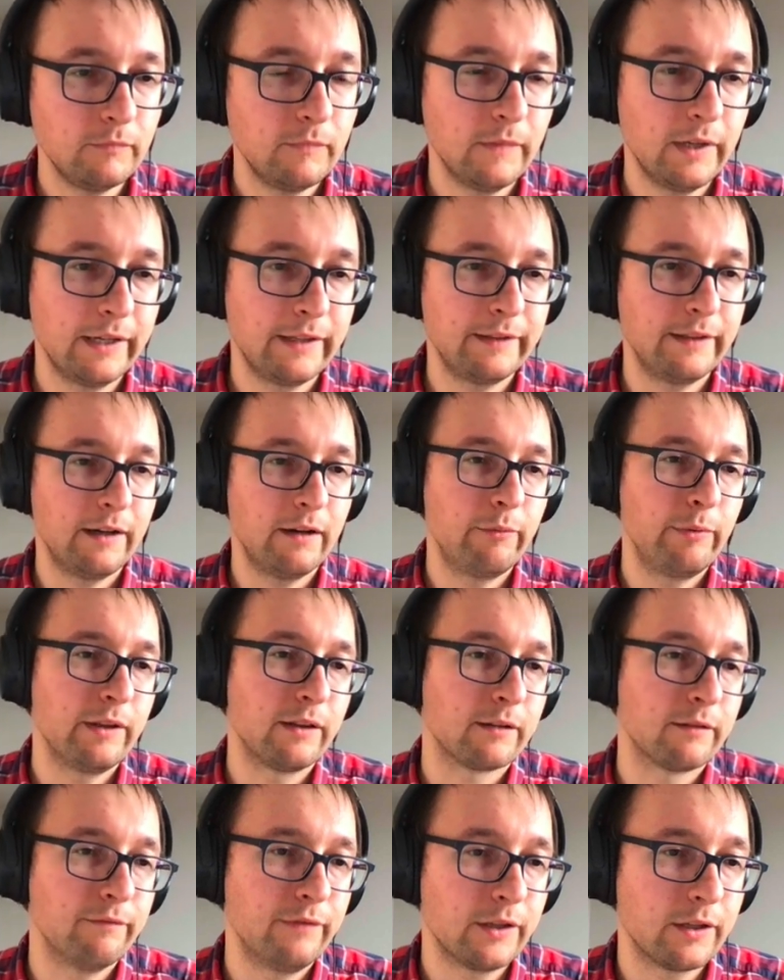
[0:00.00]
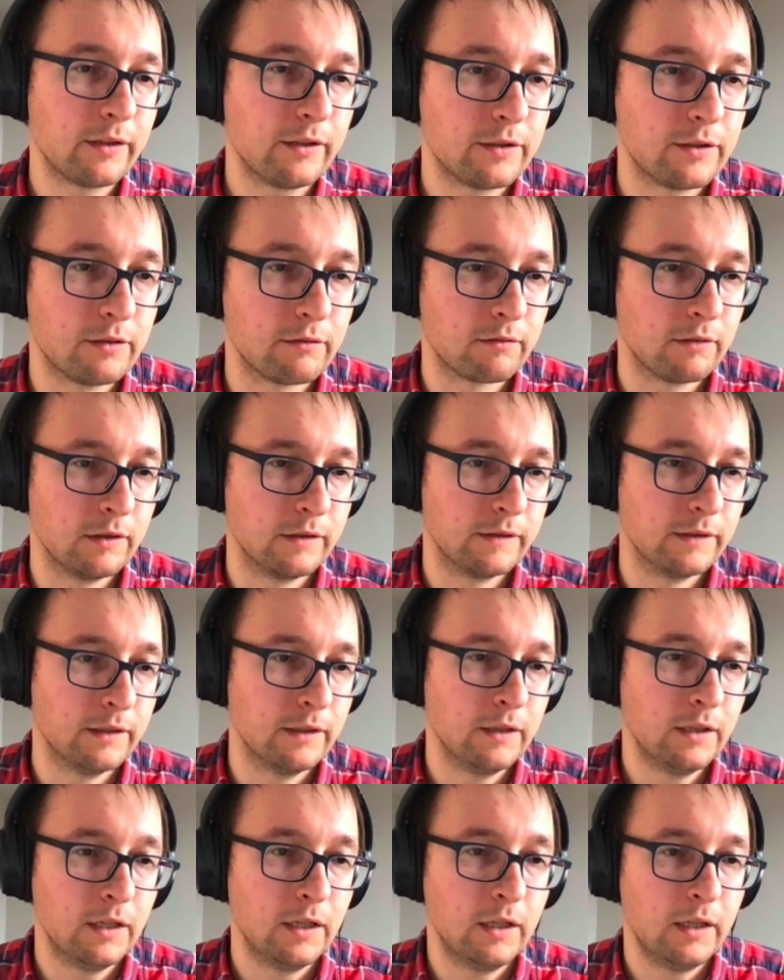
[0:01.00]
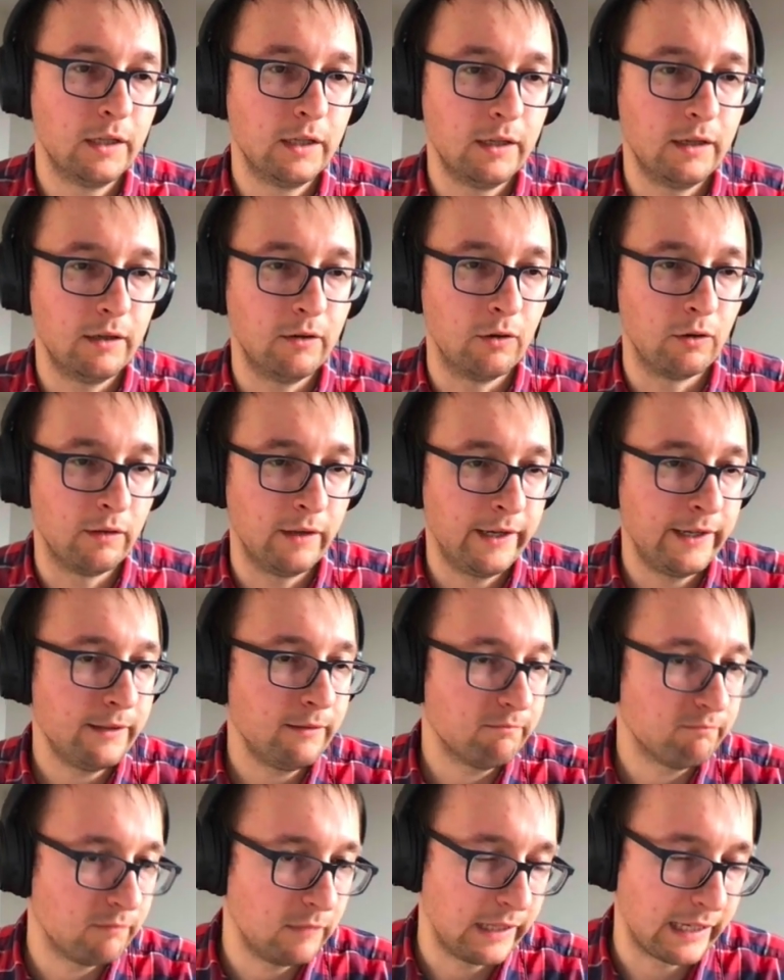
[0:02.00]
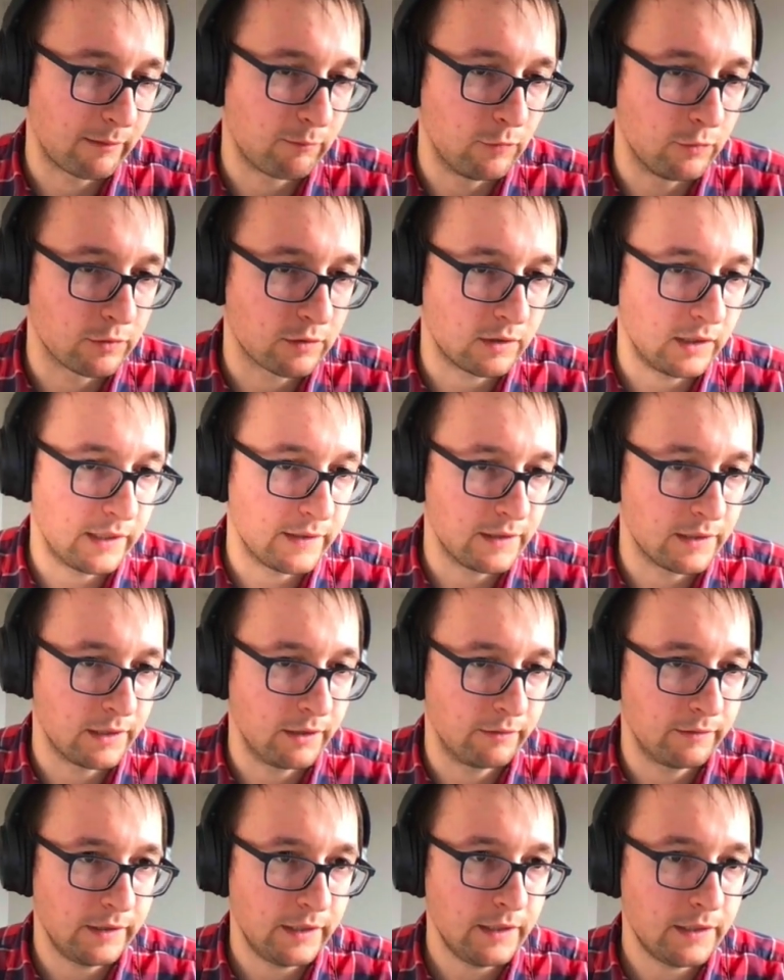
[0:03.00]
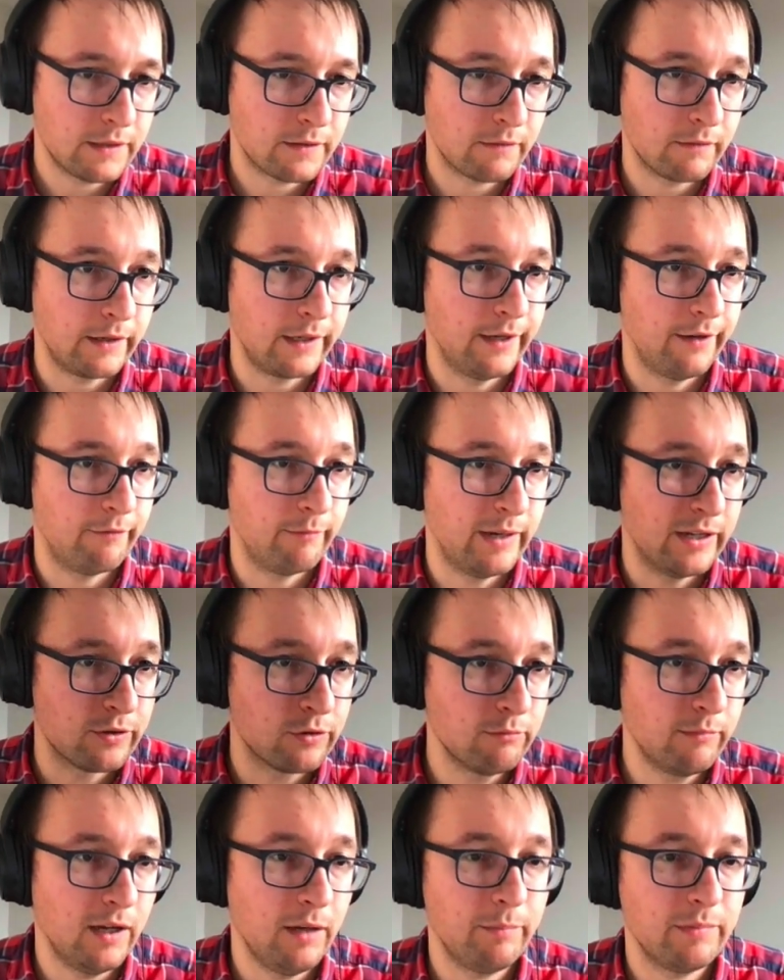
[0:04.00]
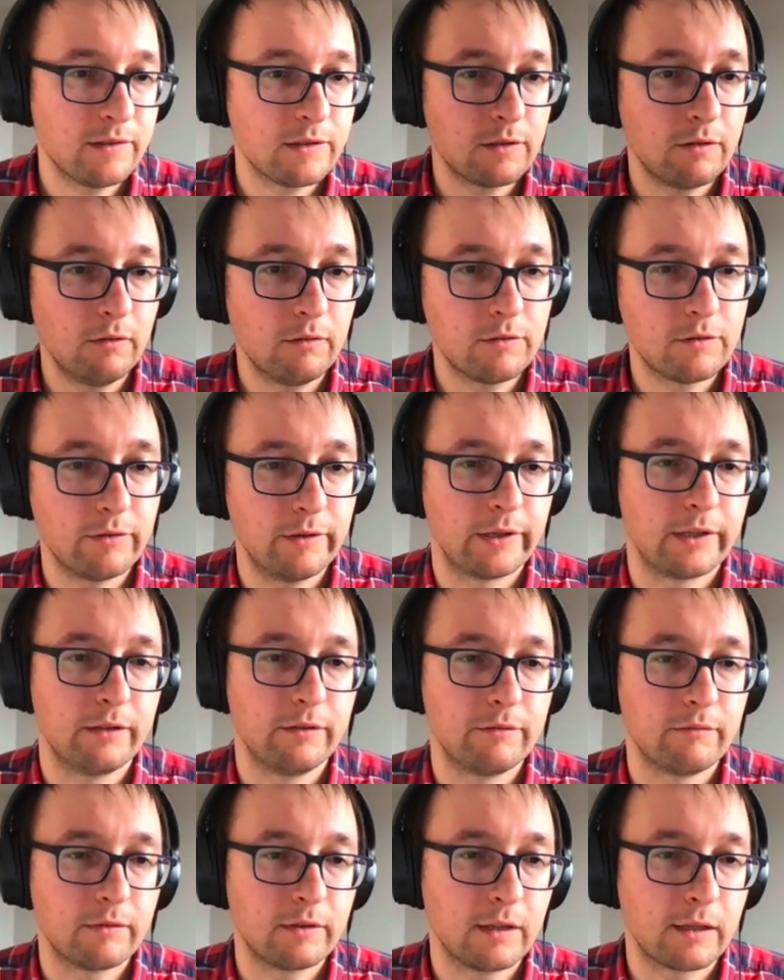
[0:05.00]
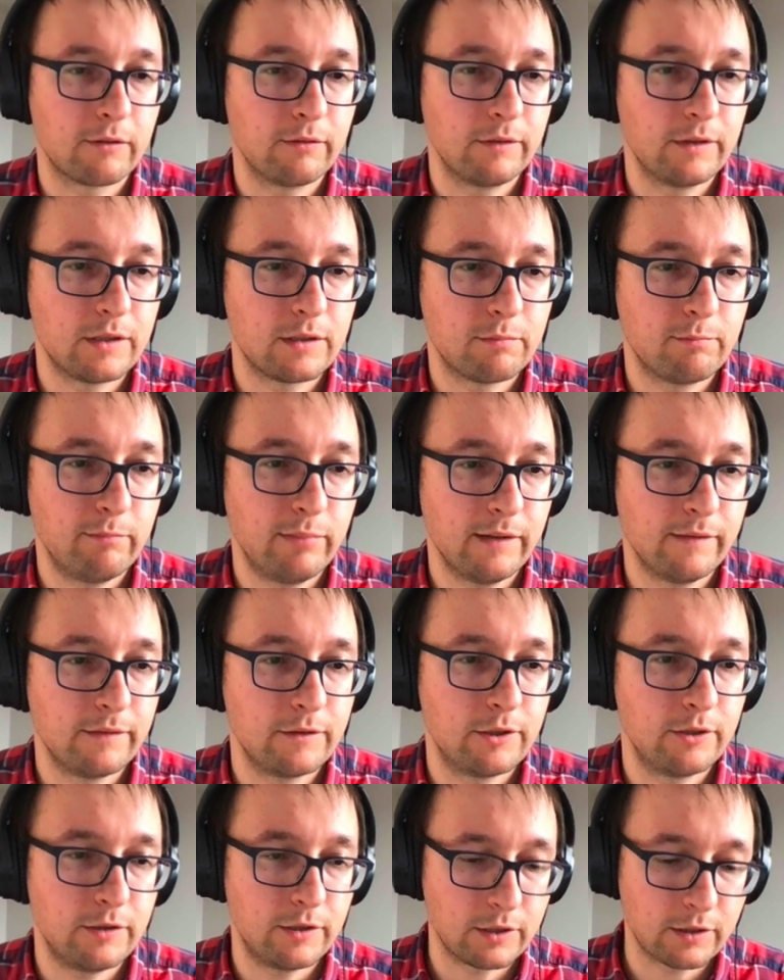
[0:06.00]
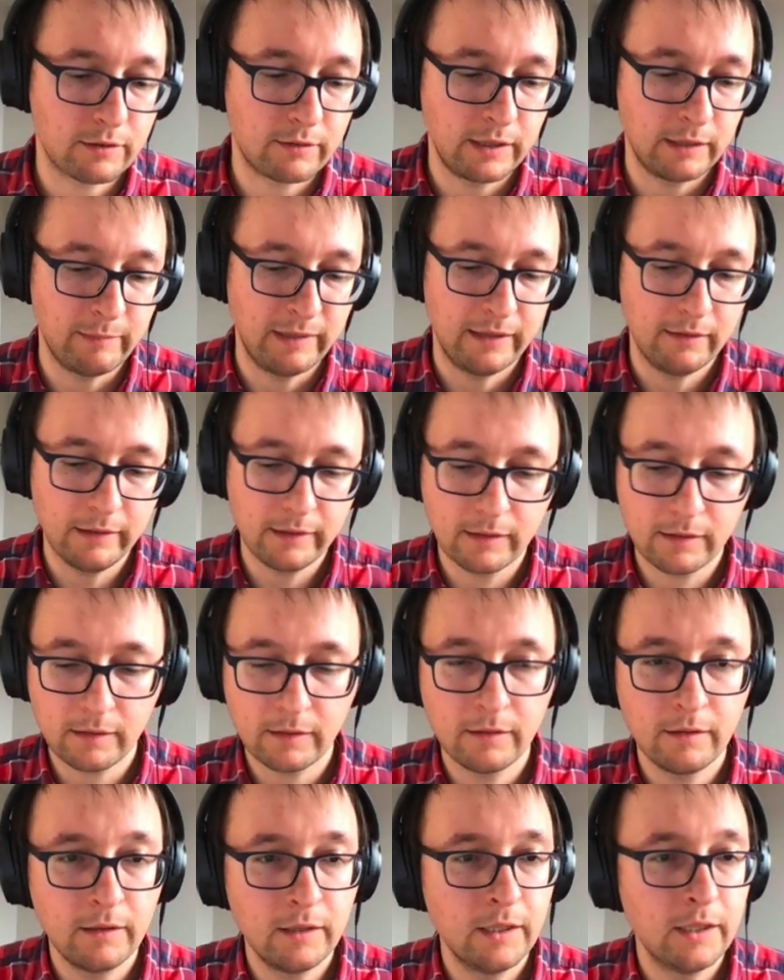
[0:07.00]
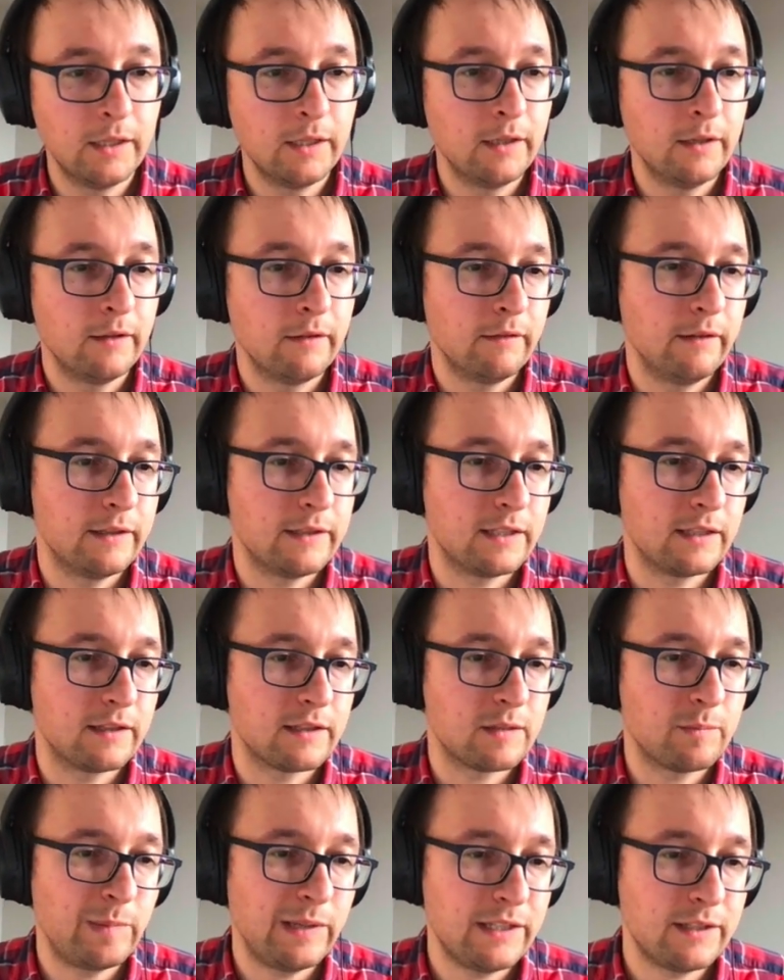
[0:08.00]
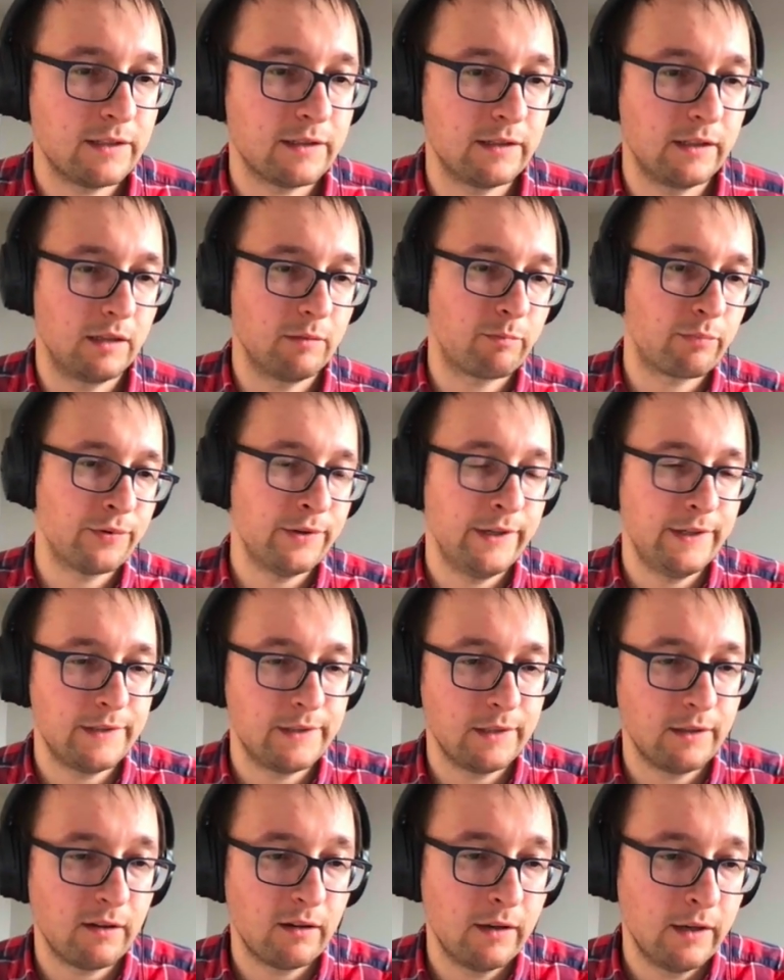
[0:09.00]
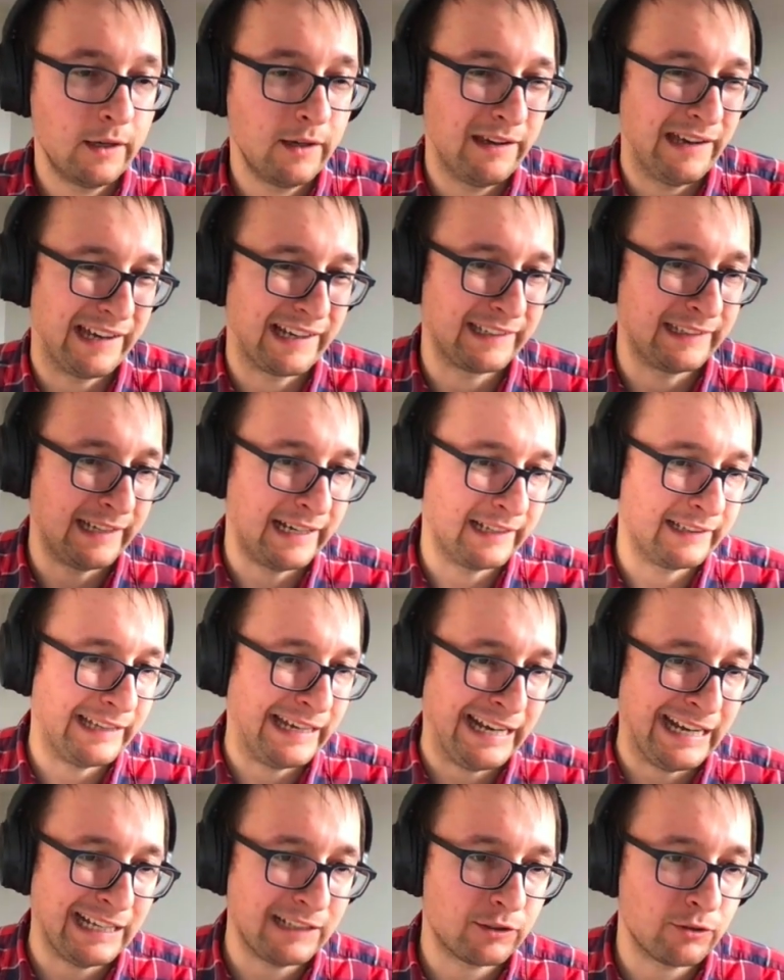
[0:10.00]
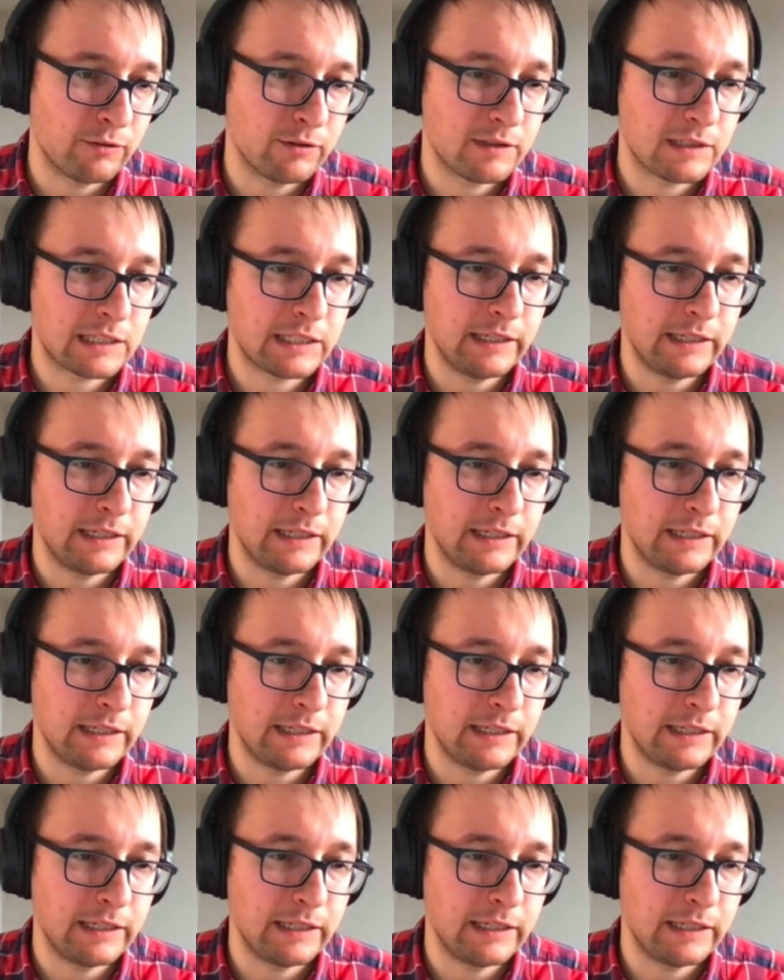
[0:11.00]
and I will configure it to run online, like most classes nowadays. I have my Zoom app installed, so I can click on this button to just create my link, set the spaces, set the pricing. I can add add-ons